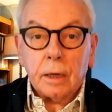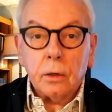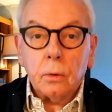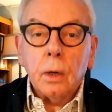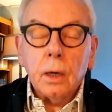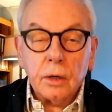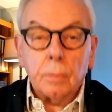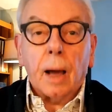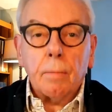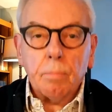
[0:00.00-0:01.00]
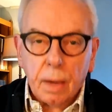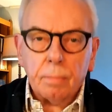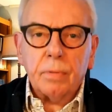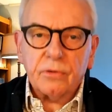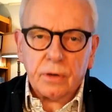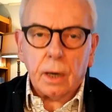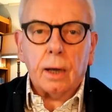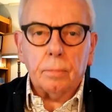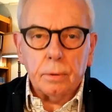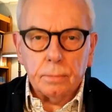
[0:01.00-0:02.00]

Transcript: you to my members club.